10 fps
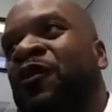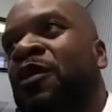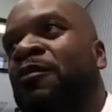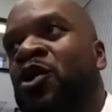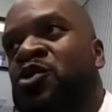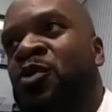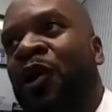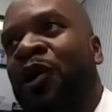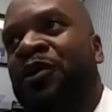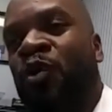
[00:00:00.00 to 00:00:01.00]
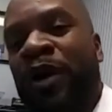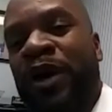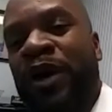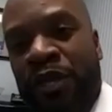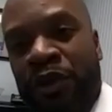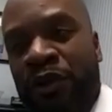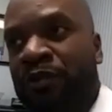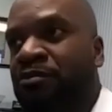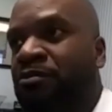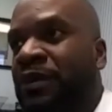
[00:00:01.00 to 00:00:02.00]
for the most part when
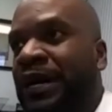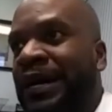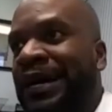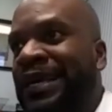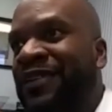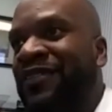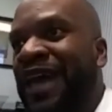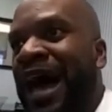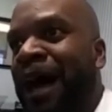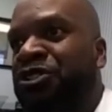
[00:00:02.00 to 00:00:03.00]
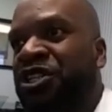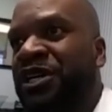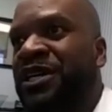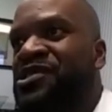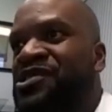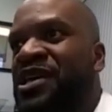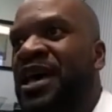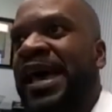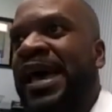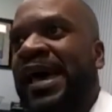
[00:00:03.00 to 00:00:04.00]
you're giving options
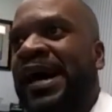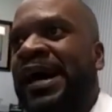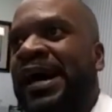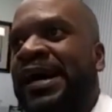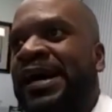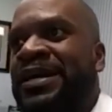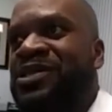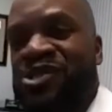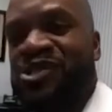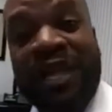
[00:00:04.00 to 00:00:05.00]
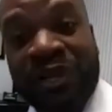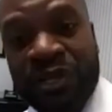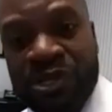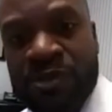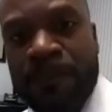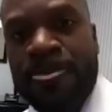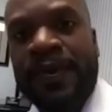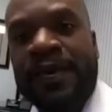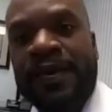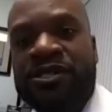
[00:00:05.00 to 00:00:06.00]
to sellers
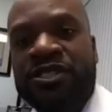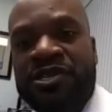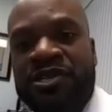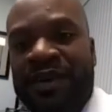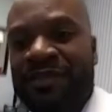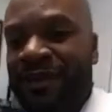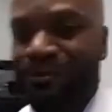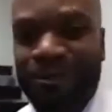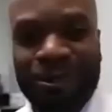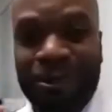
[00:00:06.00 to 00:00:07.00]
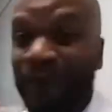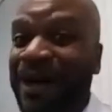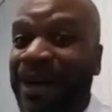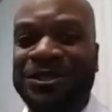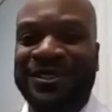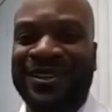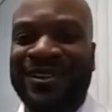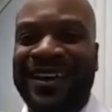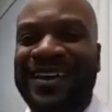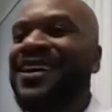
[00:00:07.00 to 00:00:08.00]
is to just give them one option,
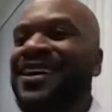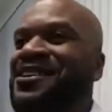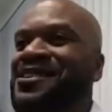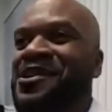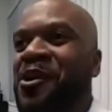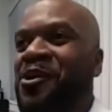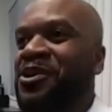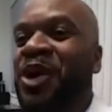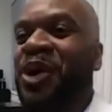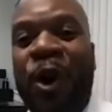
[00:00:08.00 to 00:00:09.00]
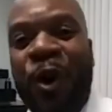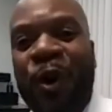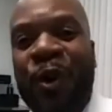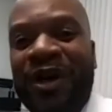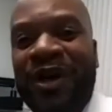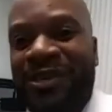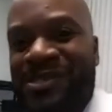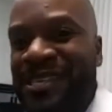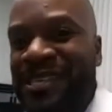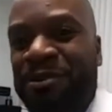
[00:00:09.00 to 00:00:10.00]
okay? So you go, you
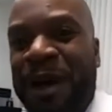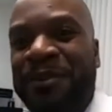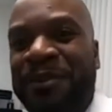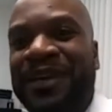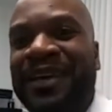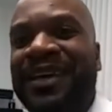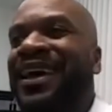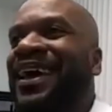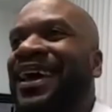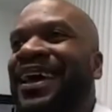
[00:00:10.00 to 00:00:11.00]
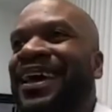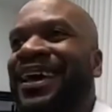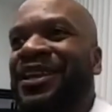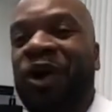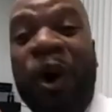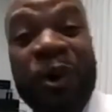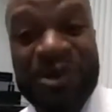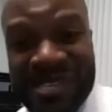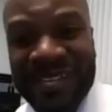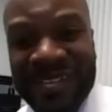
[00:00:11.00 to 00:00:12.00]
see the property and you're
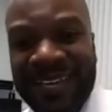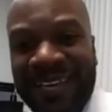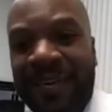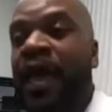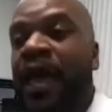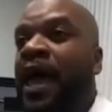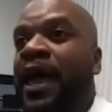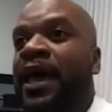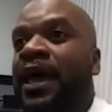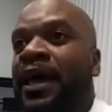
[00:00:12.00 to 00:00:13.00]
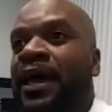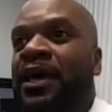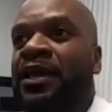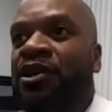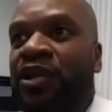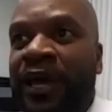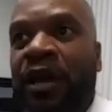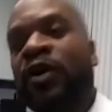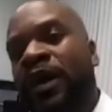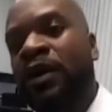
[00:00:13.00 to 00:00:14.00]
wholesaling and you're like,
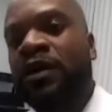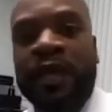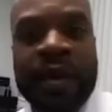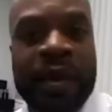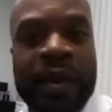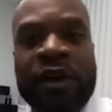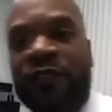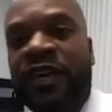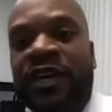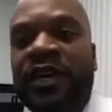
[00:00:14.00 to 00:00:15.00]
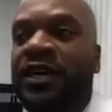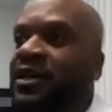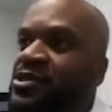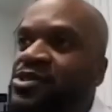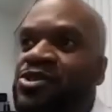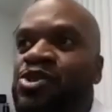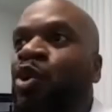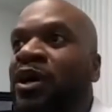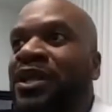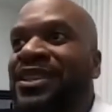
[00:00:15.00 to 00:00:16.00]
okay, the ARV is
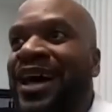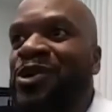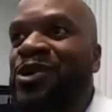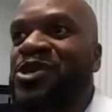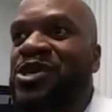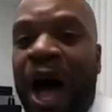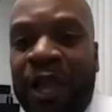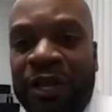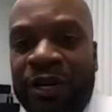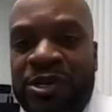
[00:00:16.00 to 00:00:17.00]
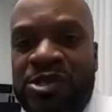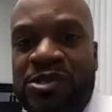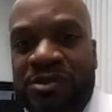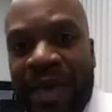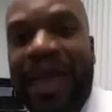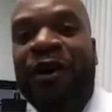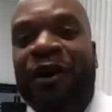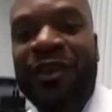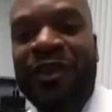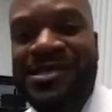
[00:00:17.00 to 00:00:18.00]
$200,000. ARV
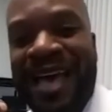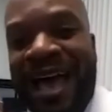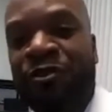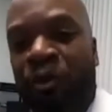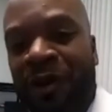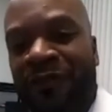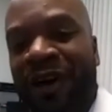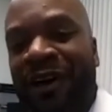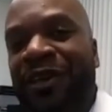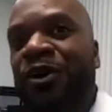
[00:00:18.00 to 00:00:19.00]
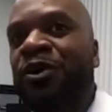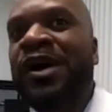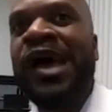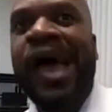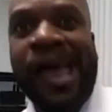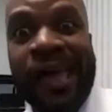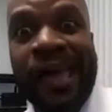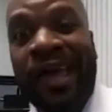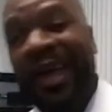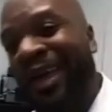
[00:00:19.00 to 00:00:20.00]
means after repair value,
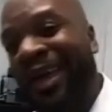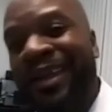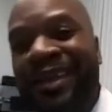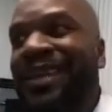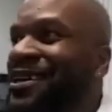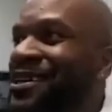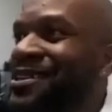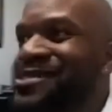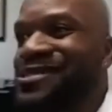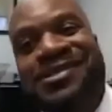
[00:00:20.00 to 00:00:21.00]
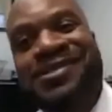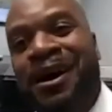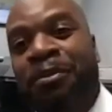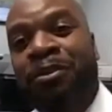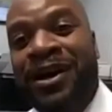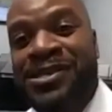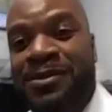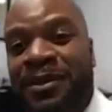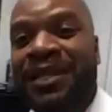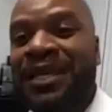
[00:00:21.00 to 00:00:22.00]
and it needs
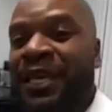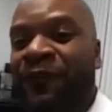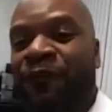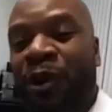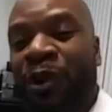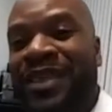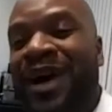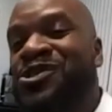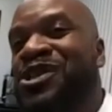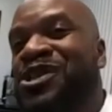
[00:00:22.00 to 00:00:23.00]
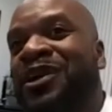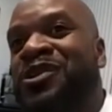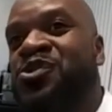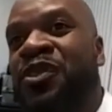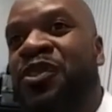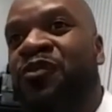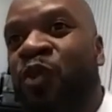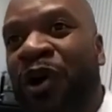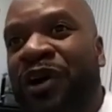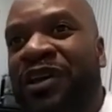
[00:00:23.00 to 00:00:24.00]
approximately $40,000 worth of
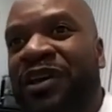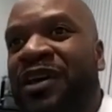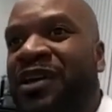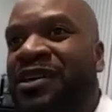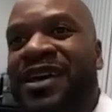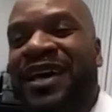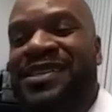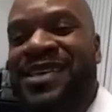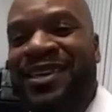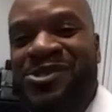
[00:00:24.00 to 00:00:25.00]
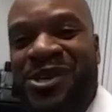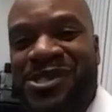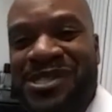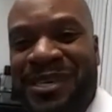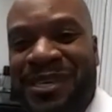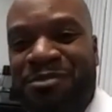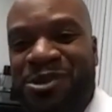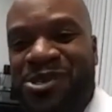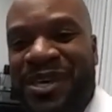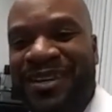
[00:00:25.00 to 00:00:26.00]
work. You got to take your
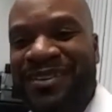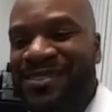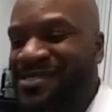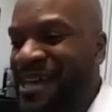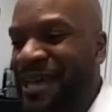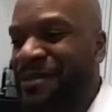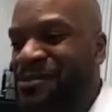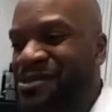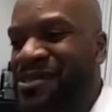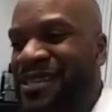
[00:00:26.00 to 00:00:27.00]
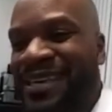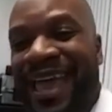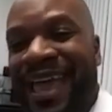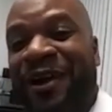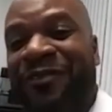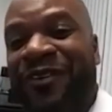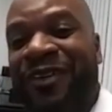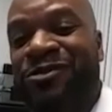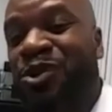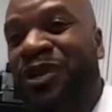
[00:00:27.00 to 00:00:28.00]
60% times the ARV
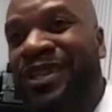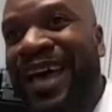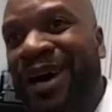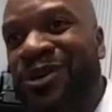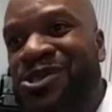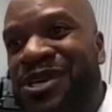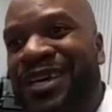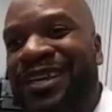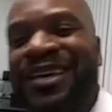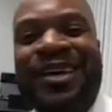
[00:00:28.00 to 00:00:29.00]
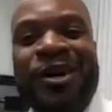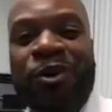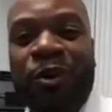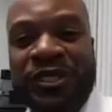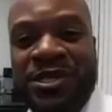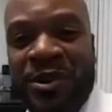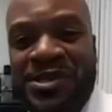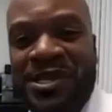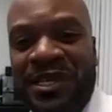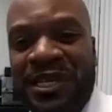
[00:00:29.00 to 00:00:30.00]
of 200,000, which is going
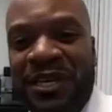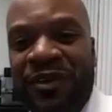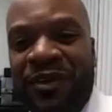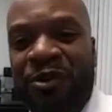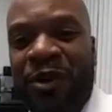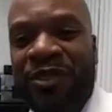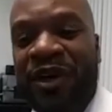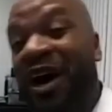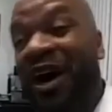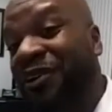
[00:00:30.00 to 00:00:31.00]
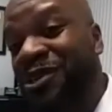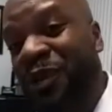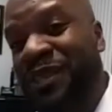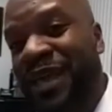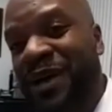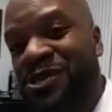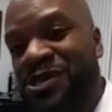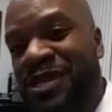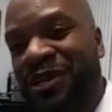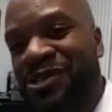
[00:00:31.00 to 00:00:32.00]
to leave you with
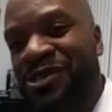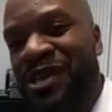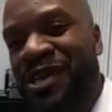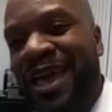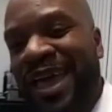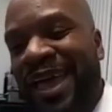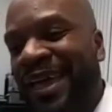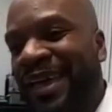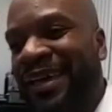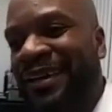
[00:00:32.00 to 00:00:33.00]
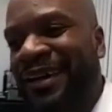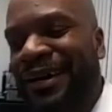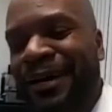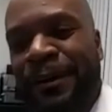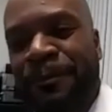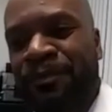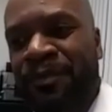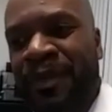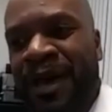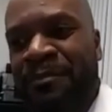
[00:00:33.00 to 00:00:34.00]
$120,000. And
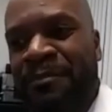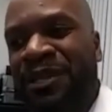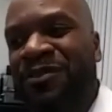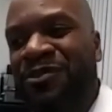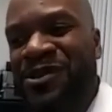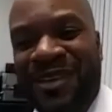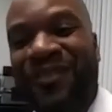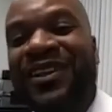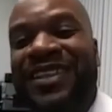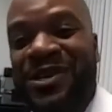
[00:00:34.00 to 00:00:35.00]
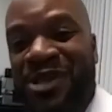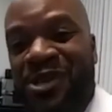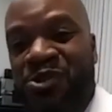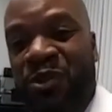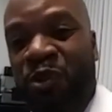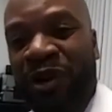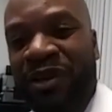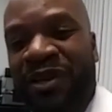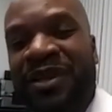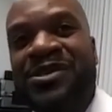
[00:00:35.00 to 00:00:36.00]
I believe we said $50,000 worth of
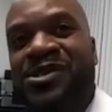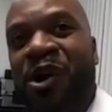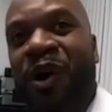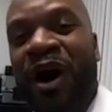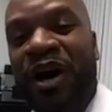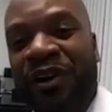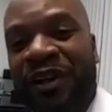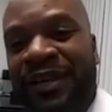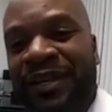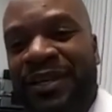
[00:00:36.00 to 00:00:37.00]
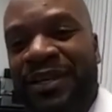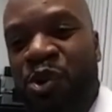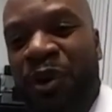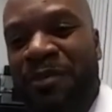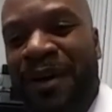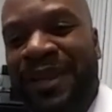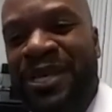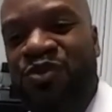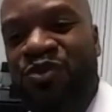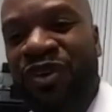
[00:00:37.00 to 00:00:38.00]
work. So 120 minus